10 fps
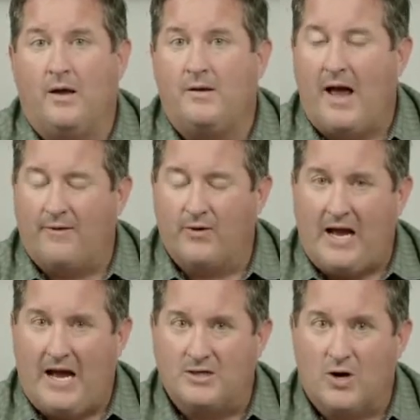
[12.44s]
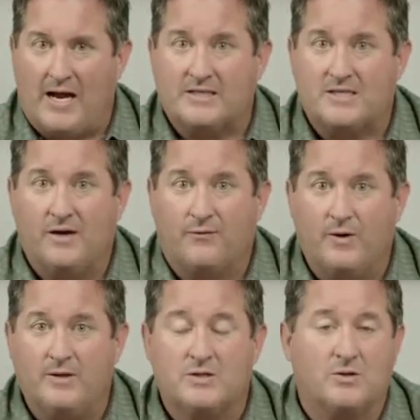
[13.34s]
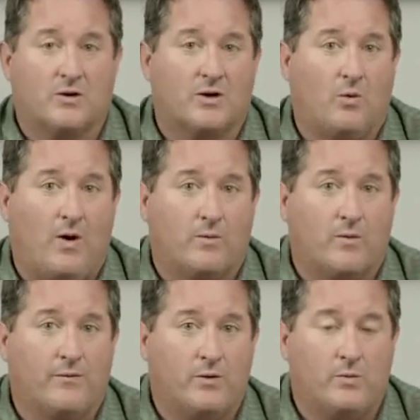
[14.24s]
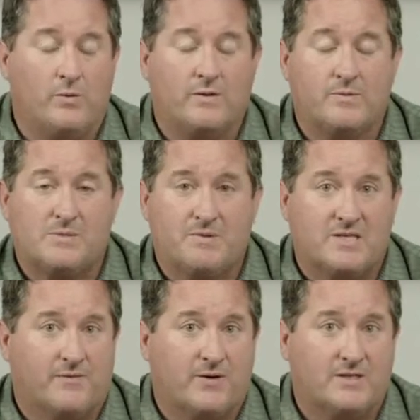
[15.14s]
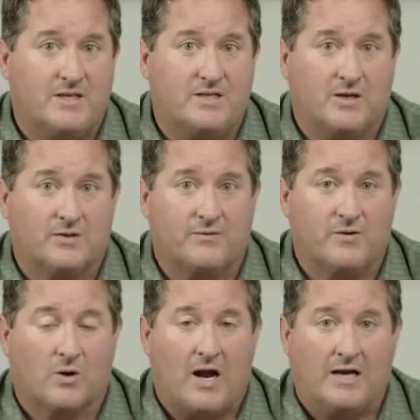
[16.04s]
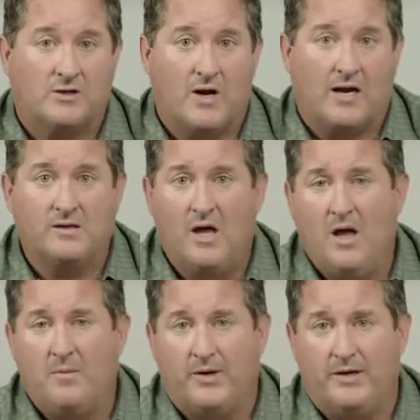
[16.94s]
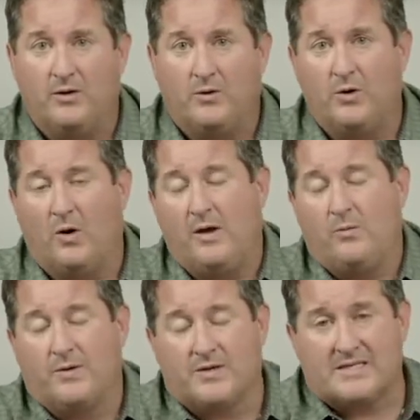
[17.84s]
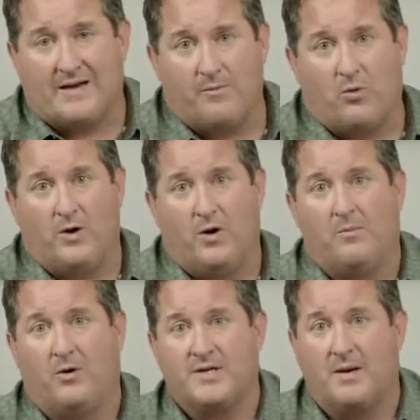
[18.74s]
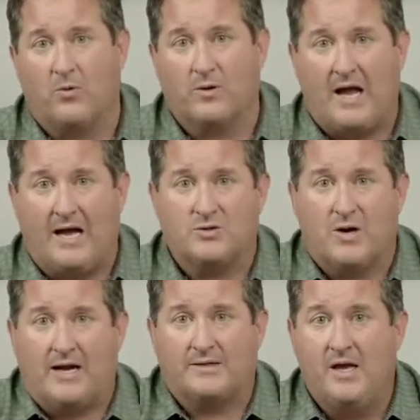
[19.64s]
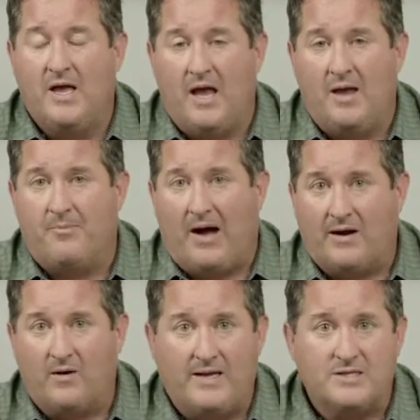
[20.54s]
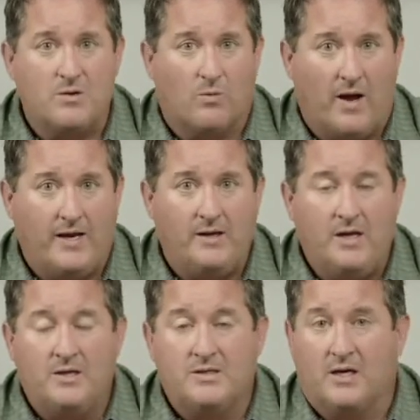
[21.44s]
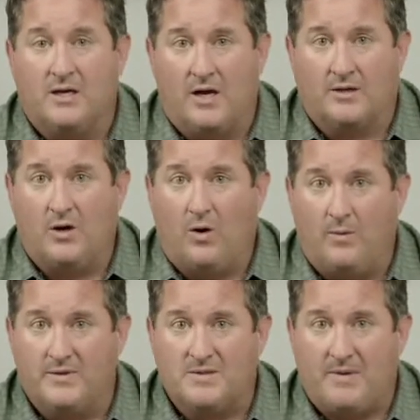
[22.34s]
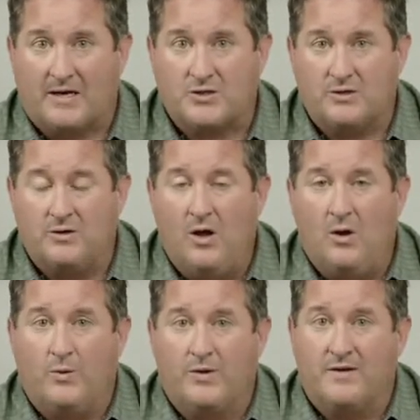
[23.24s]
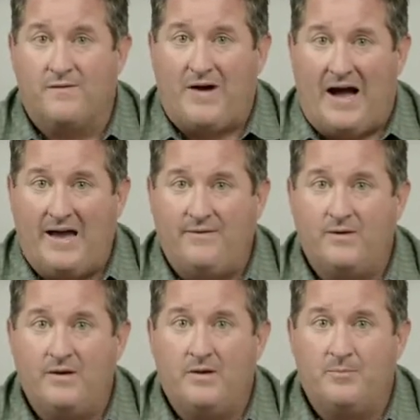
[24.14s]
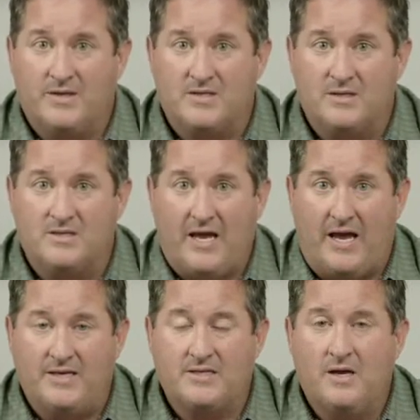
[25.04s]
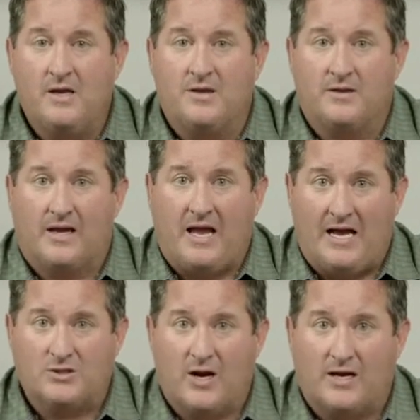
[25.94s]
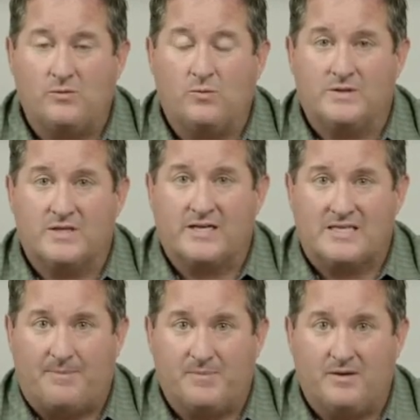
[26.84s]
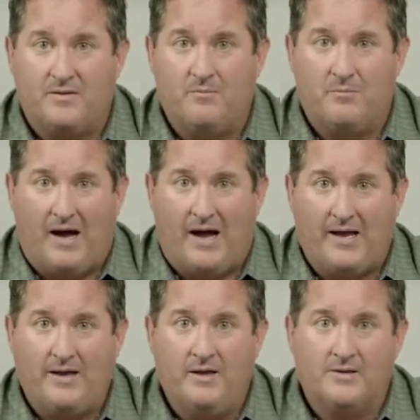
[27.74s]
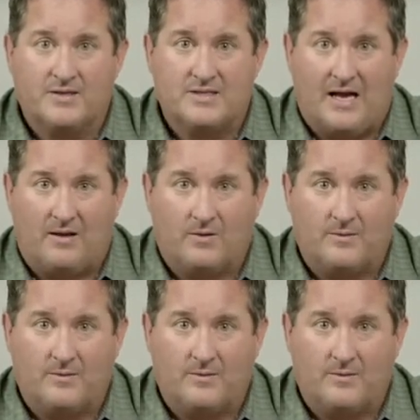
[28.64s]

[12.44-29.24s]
Every contract's different, so you're going to want to review the specific details of your contract. But in Illinois, with the 7.0 multi-board contract, a buyer has the right to conduct a home inspection within 5 business days that the contract was accepted by the seller.